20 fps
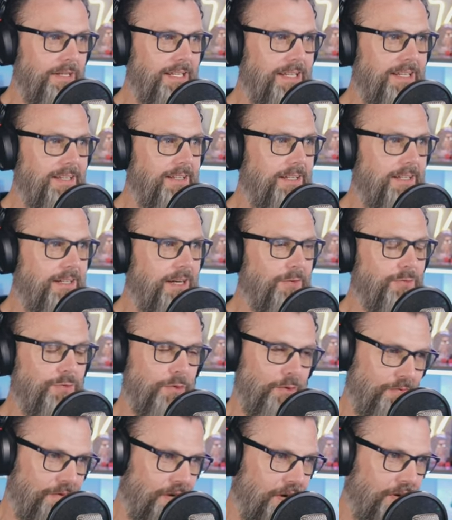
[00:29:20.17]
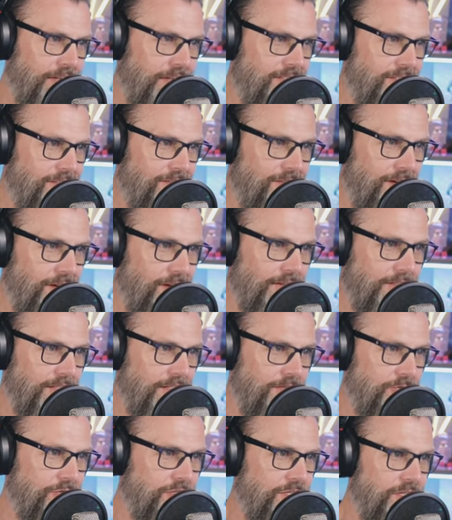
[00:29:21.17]
We didn't get off to a very good
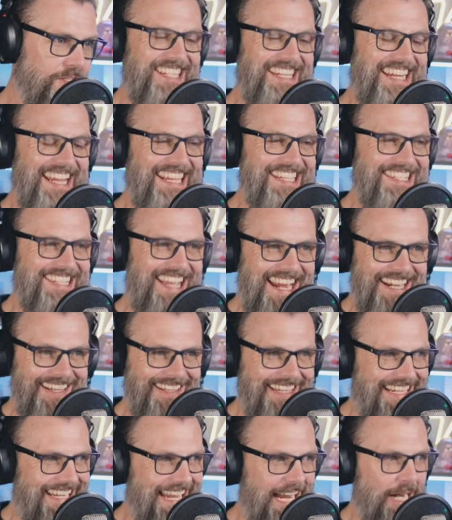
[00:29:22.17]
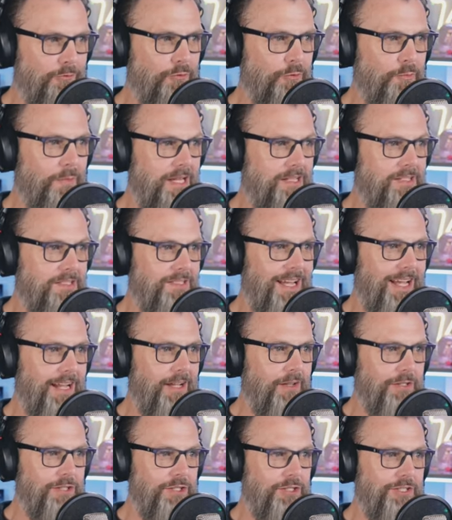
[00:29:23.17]
start. She doesn't exactly care for my
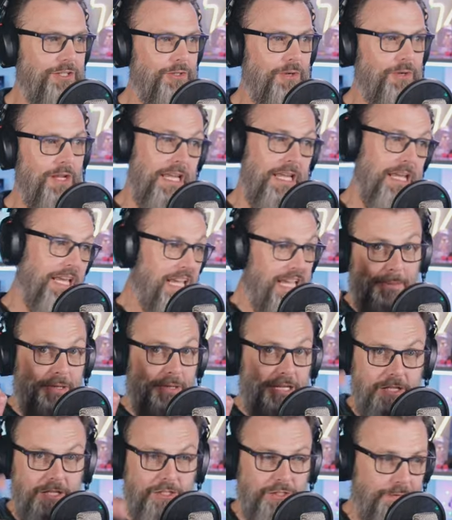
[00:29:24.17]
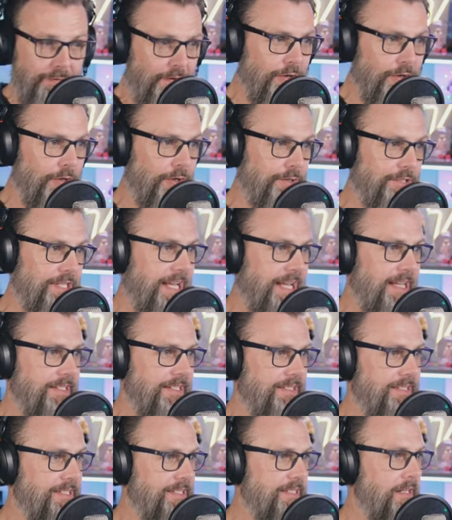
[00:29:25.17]
style. It's too hippie-ish for her
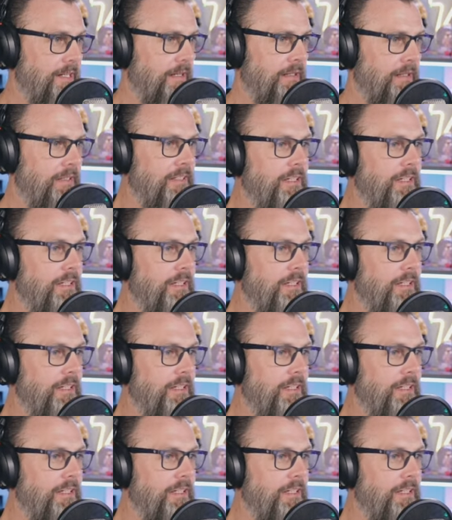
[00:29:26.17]
tastes.